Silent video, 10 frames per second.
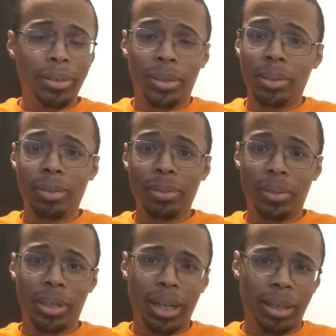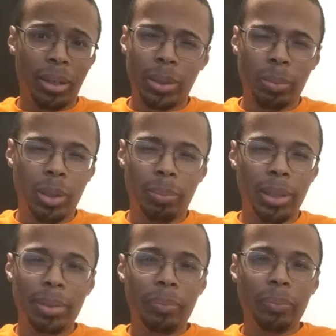She she kind of goes up a little
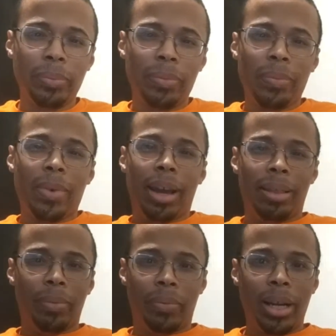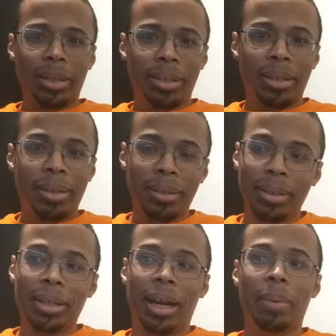bit, and then finally,
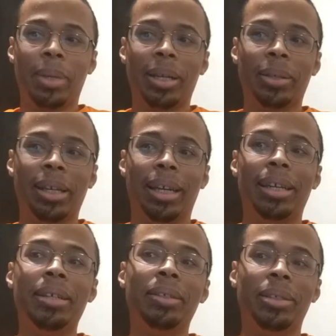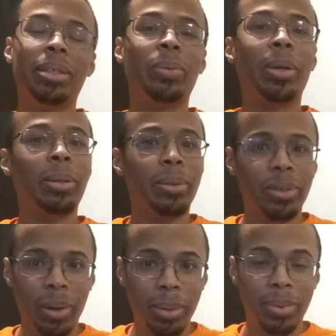I'm like, okay, this is one of those
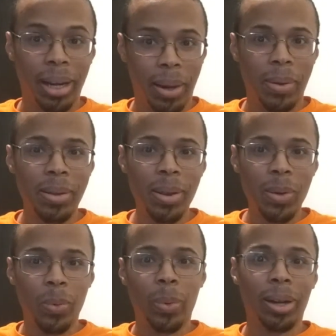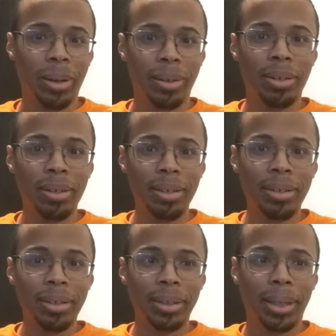dreams now where
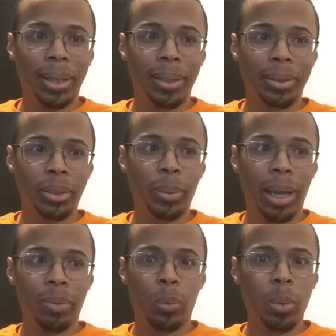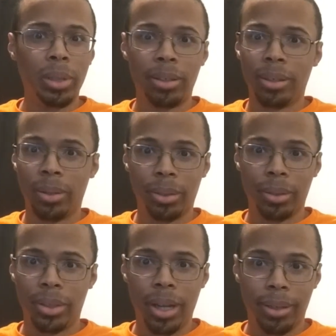uh, you have the woman sitting on
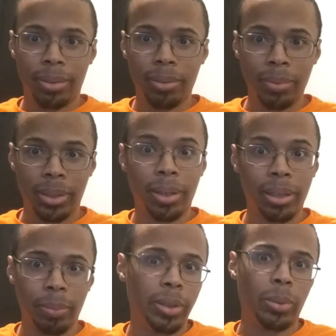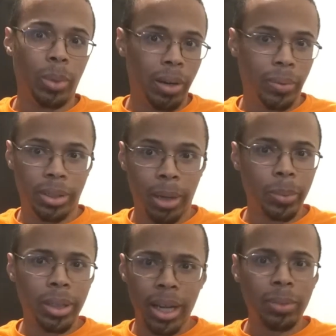your chest, the succubus or whatever is. I
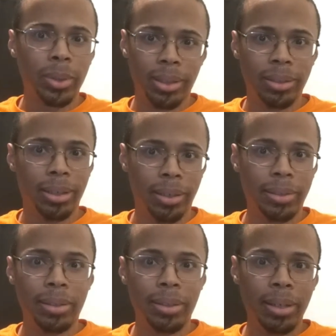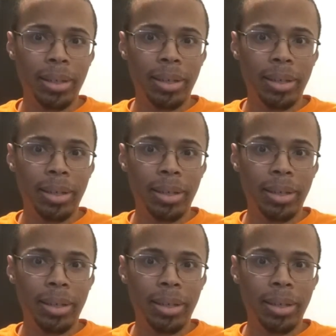realize what this is,